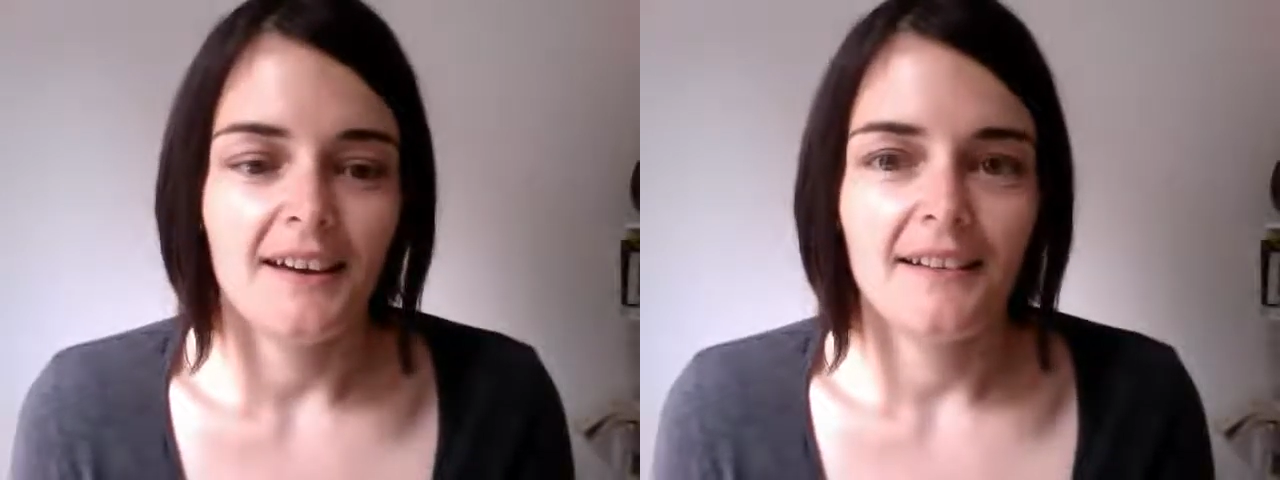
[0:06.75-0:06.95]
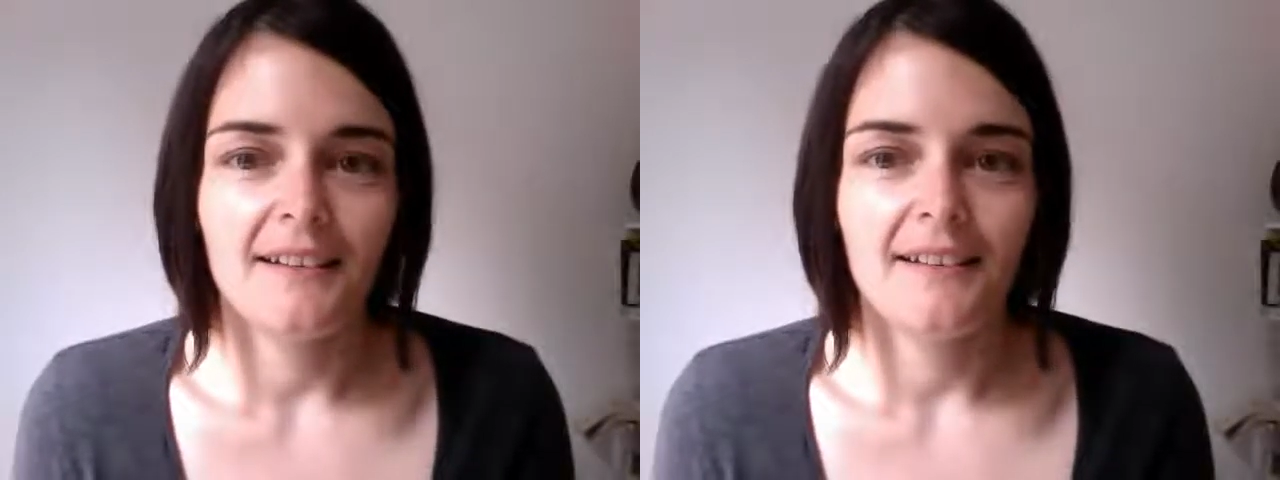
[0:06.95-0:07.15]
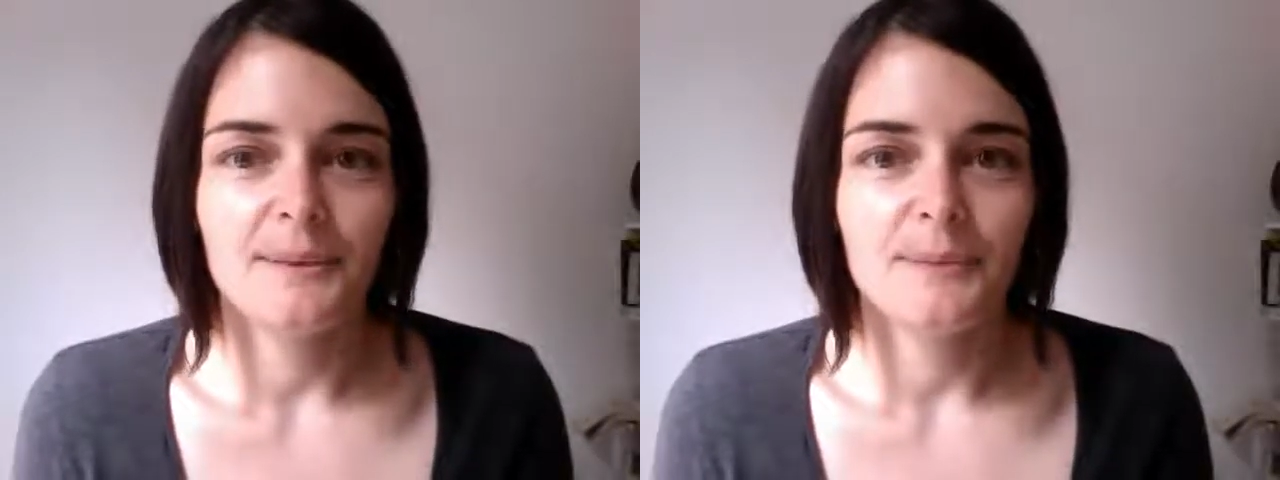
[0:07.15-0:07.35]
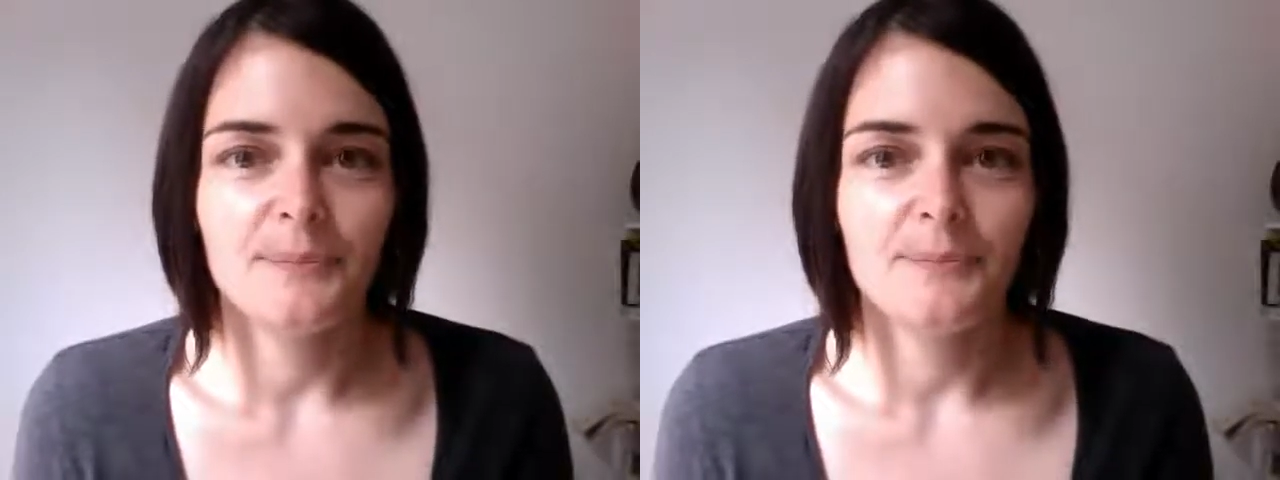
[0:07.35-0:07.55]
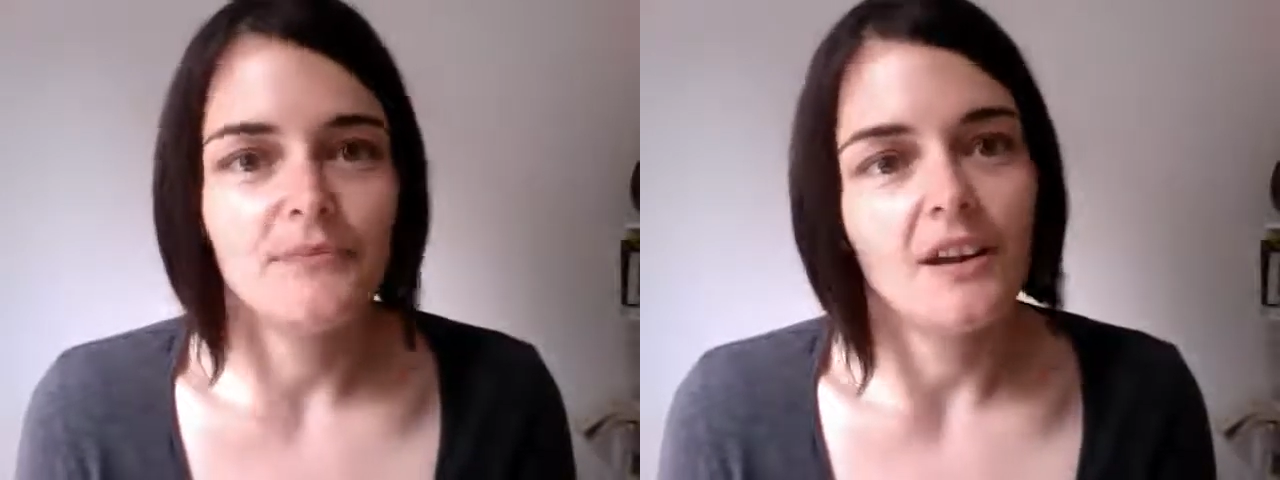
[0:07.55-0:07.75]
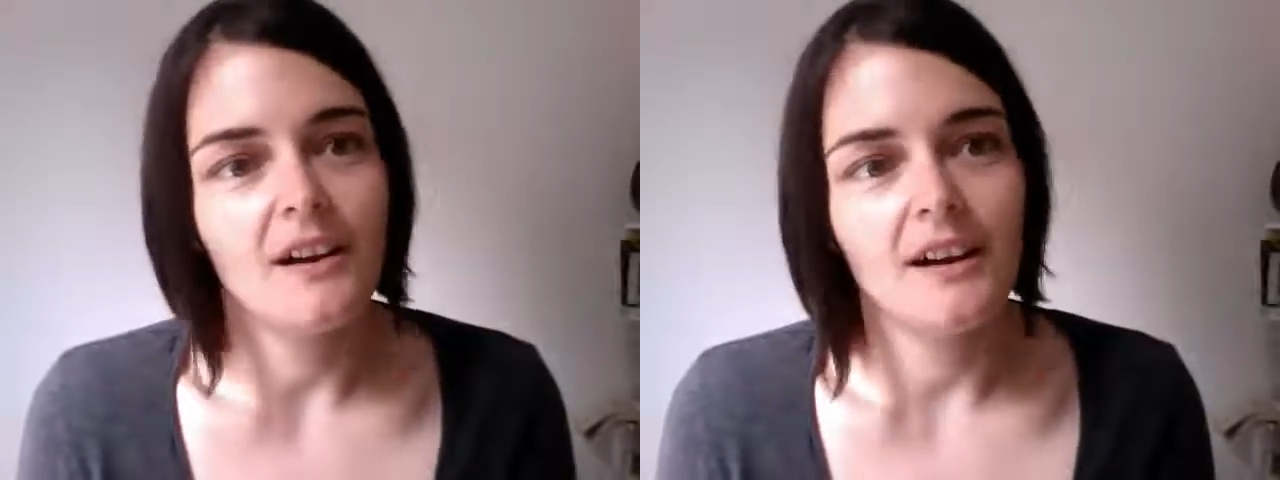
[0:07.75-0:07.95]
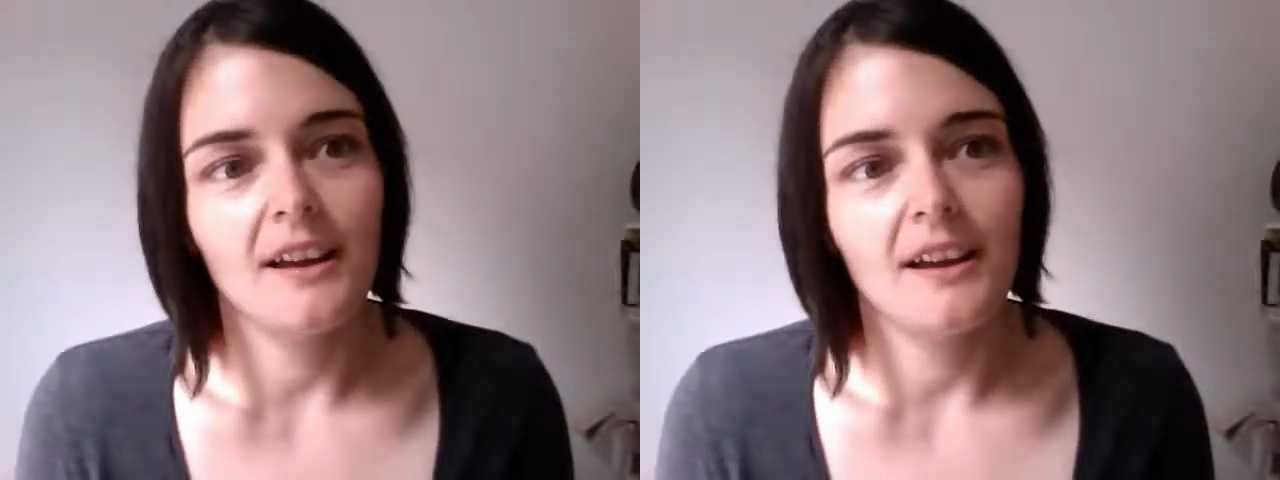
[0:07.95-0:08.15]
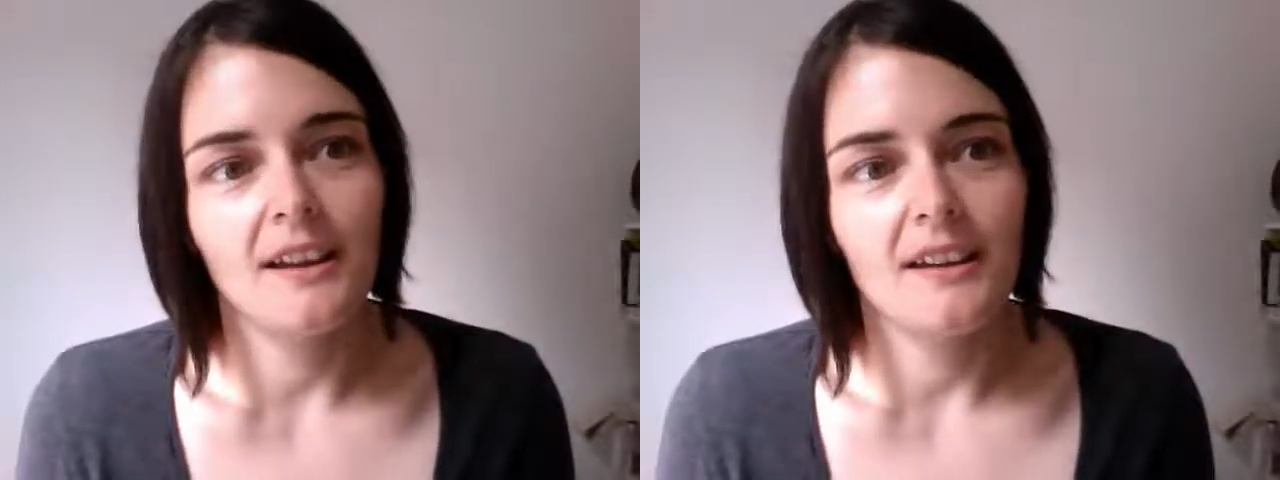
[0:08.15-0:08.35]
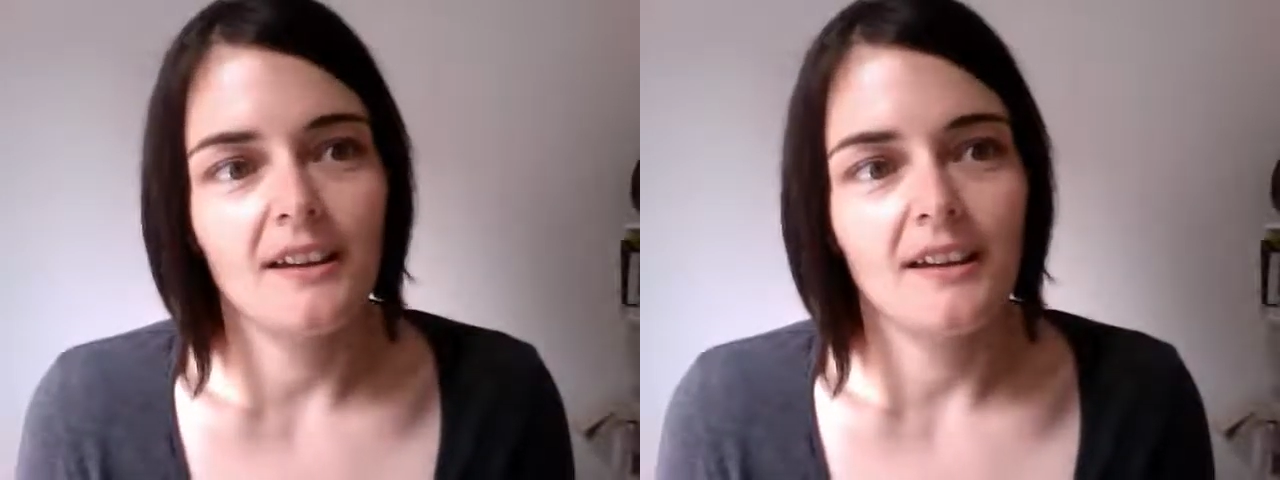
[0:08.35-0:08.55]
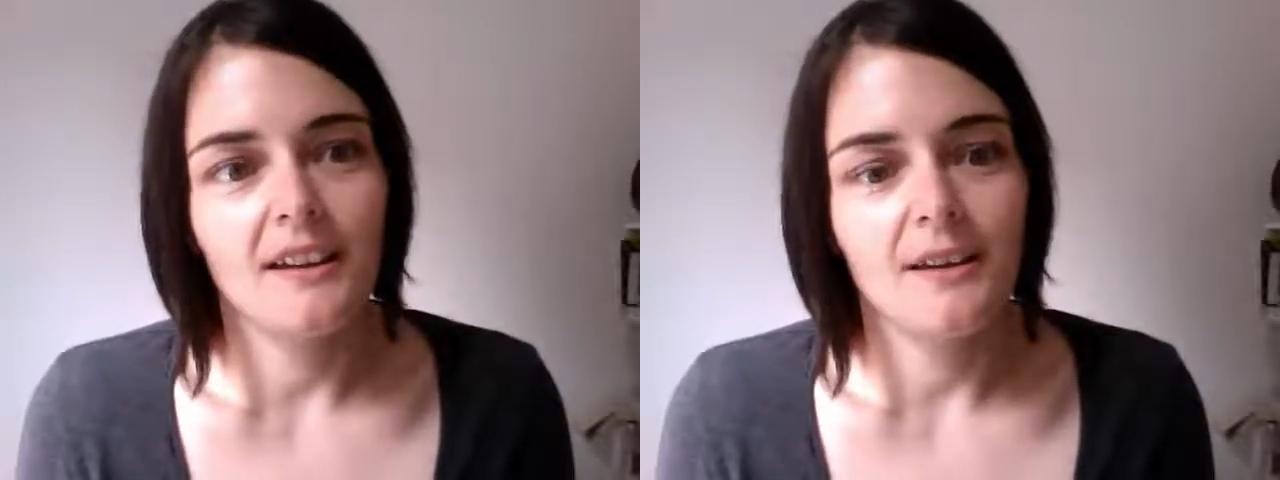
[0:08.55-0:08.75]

I